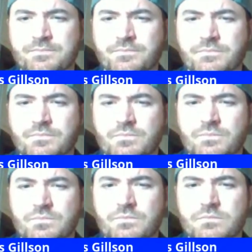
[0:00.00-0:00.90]

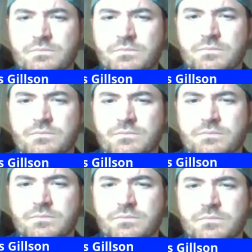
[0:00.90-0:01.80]

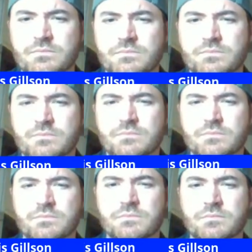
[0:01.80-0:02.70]

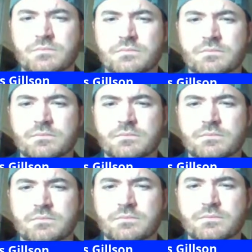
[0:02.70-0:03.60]

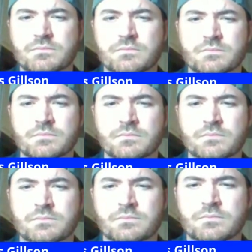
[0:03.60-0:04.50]

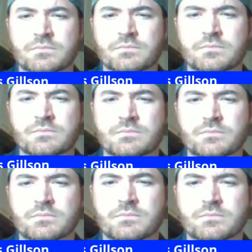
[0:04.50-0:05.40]

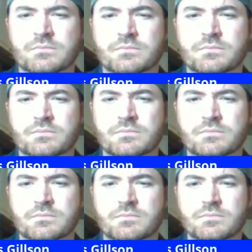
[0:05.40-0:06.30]

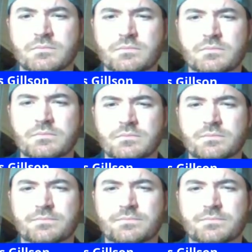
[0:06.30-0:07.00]
This person isn't speaking.